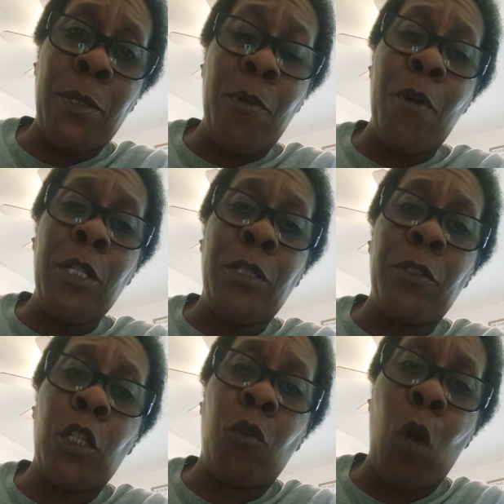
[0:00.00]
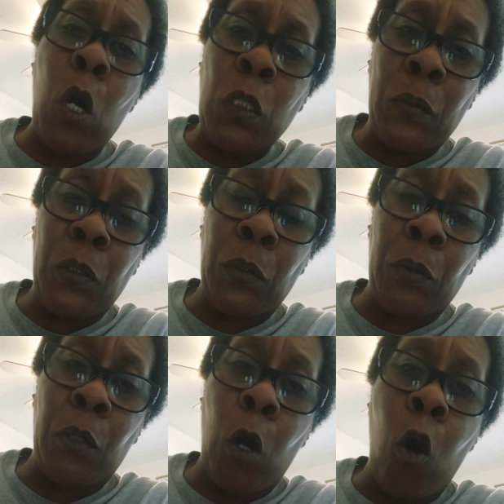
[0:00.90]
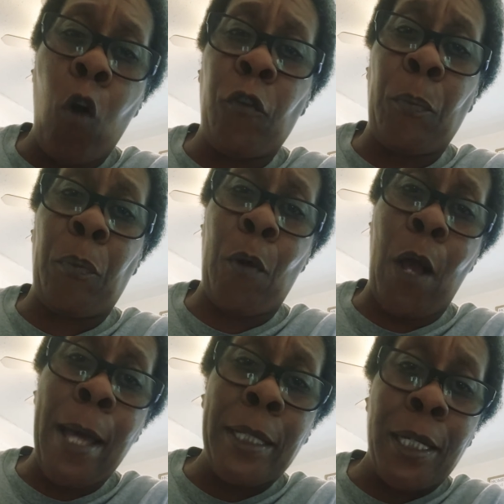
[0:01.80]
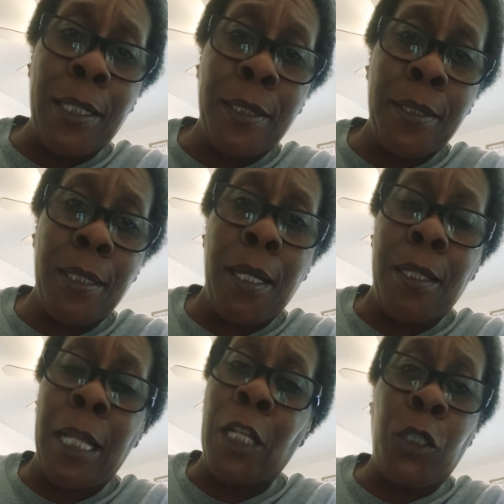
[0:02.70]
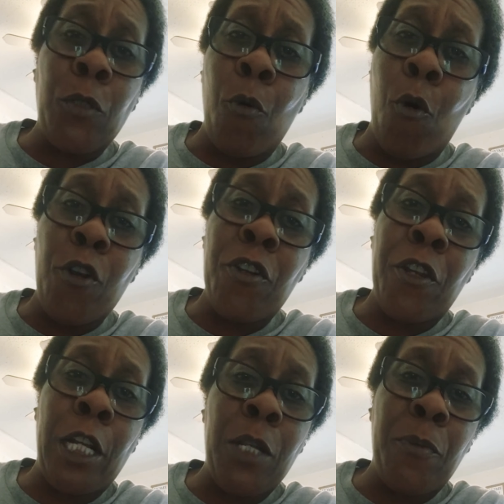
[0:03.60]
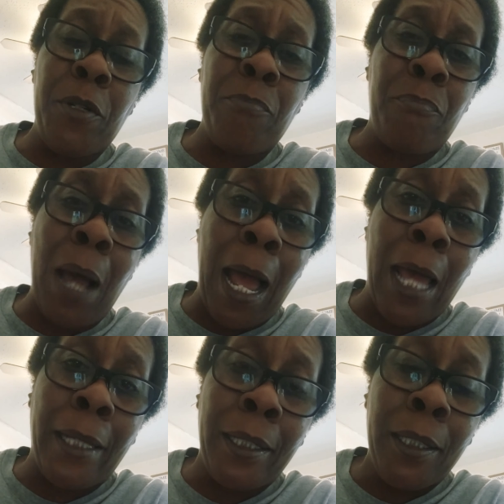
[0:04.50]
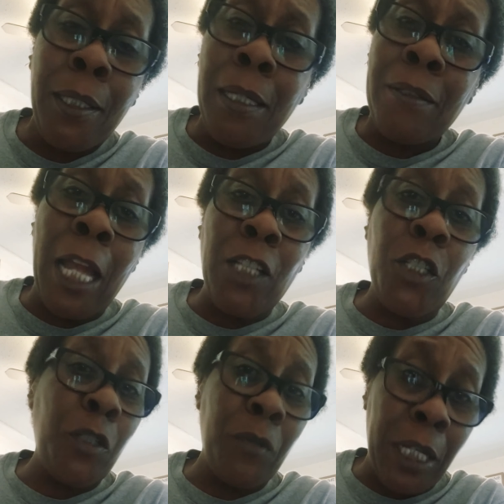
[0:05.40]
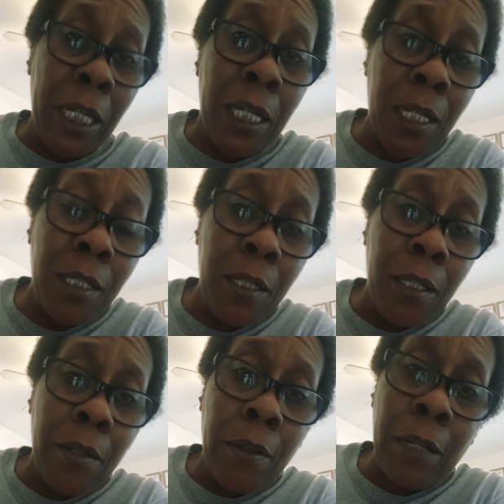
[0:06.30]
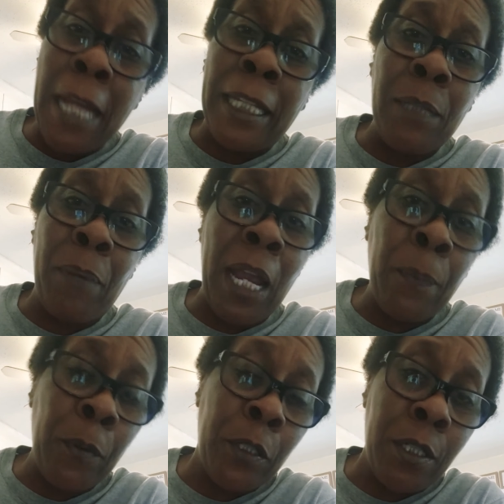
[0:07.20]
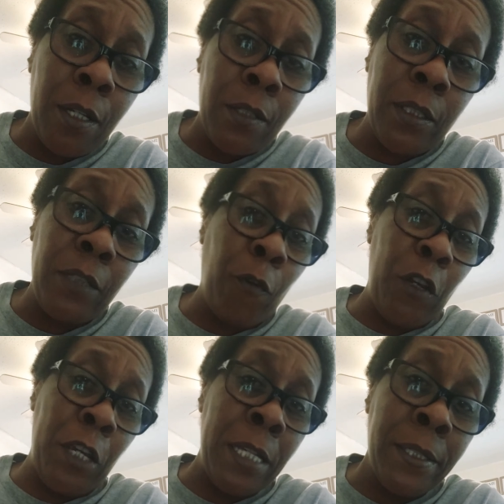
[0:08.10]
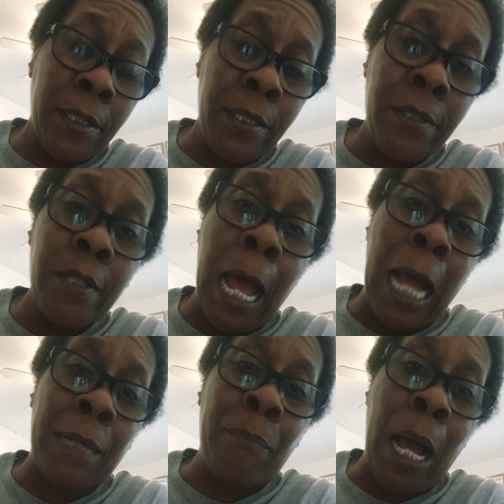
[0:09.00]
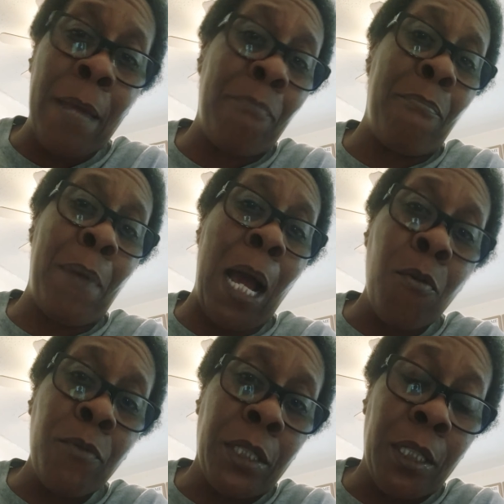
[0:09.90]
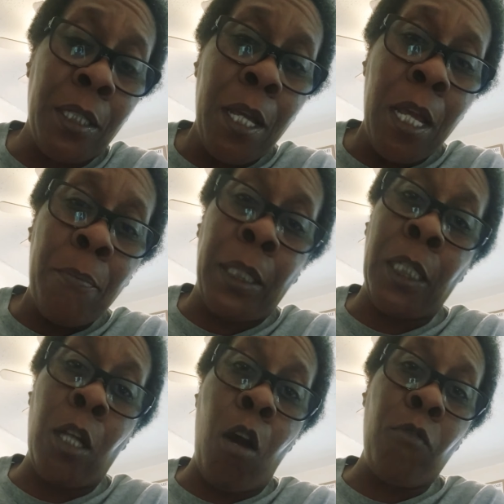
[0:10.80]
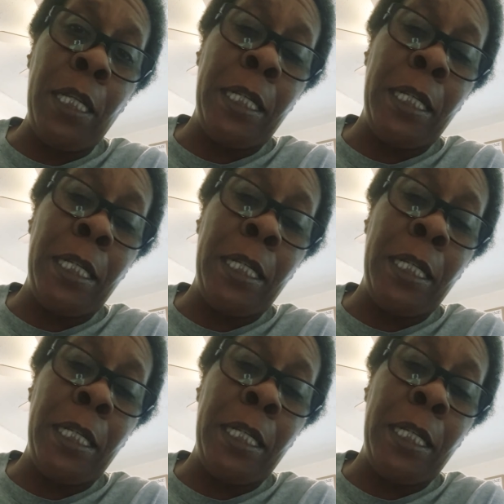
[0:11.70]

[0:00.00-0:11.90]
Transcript: going to the grocery store over products that you ordinarily wouldn't buy that you need. Like in paper goods. See, for instance, I buy Bounty, but can only